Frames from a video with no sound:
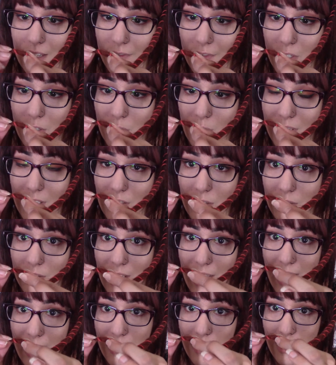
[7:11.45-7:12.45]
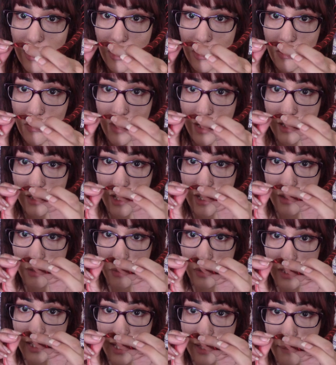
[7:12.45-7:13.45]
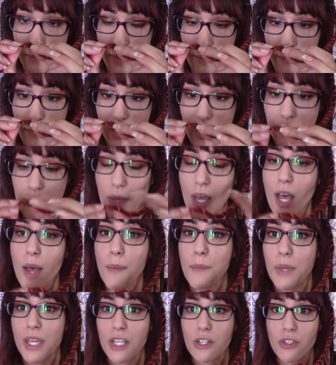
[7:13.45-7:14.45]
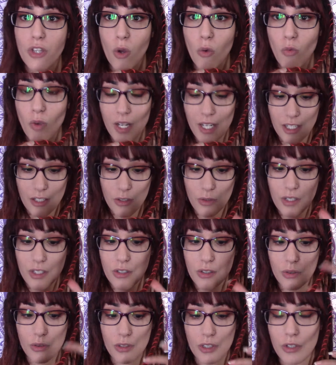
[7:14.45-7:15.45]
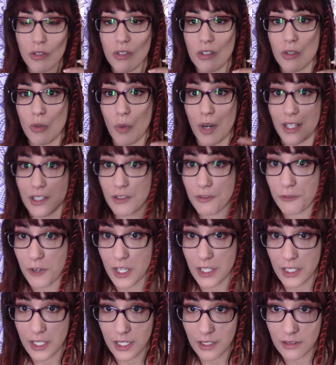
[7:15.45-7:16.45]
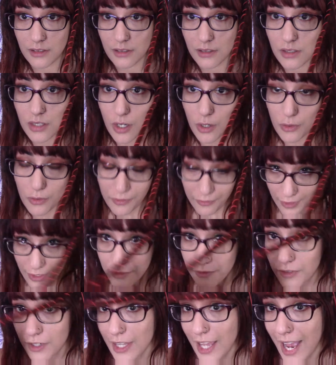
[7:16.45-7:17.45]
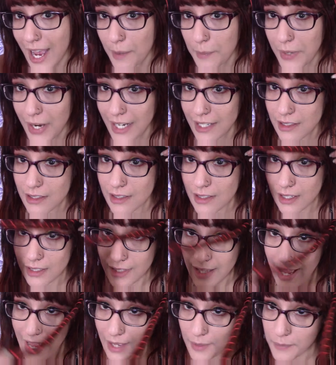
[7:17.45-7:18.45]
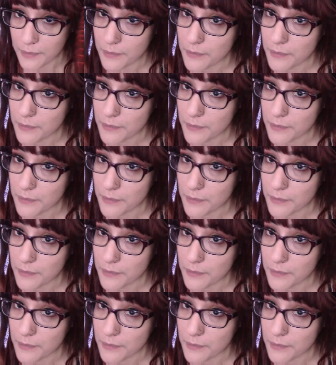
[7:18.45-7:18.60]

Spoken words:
If you do it too tight, then your dreadlock will like bump up, but you don't want to do it too loose to where it's falling. So feel for that, practice on that.